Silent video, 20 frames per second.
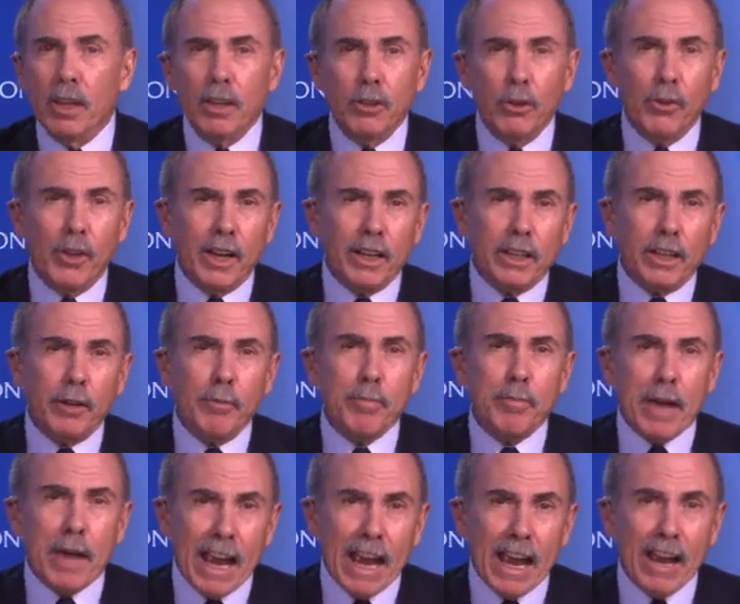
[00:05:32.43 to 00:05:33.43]
You then
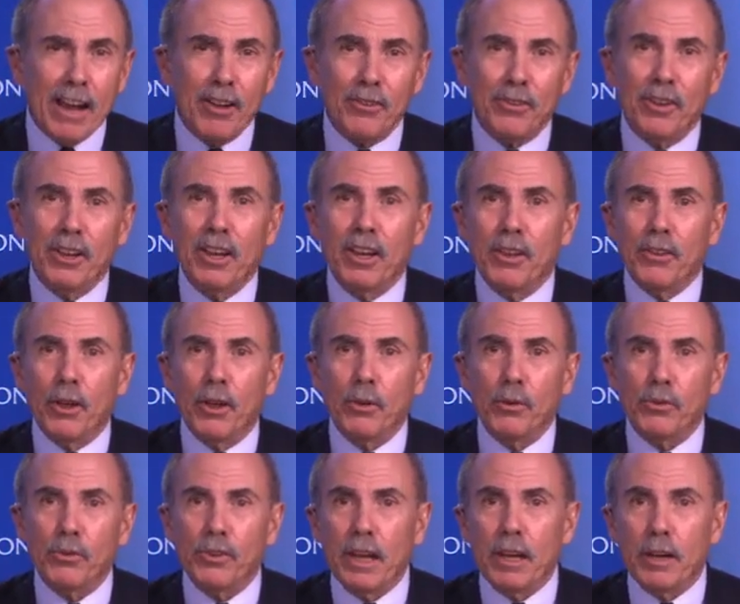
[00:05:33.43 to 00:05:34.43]
compound
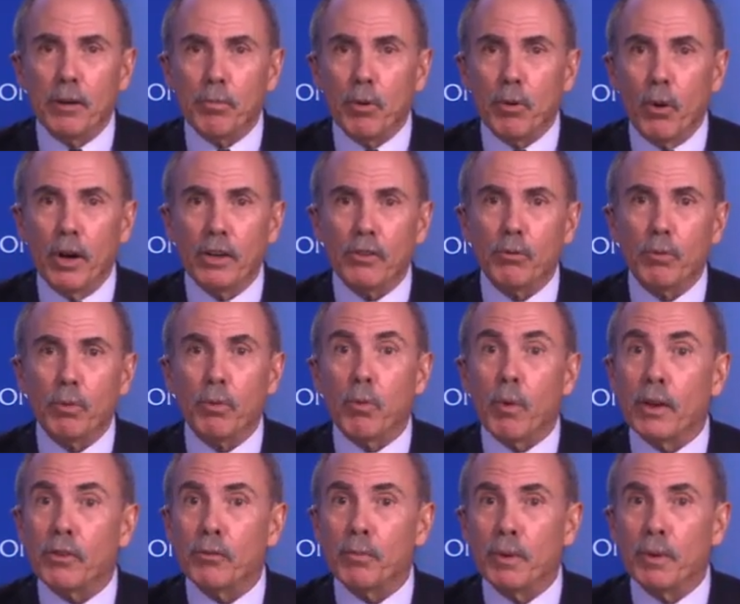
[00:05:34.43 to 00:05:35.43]
those data points with
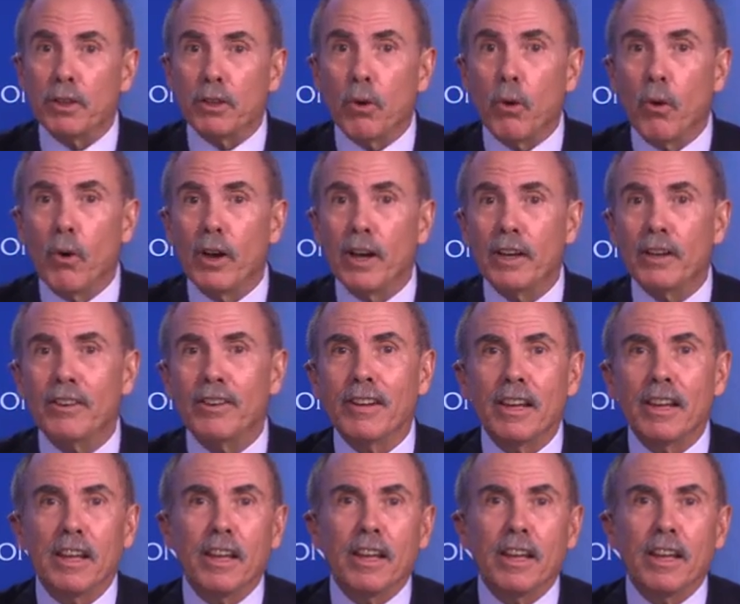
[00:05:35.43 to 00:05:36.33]
what's been coined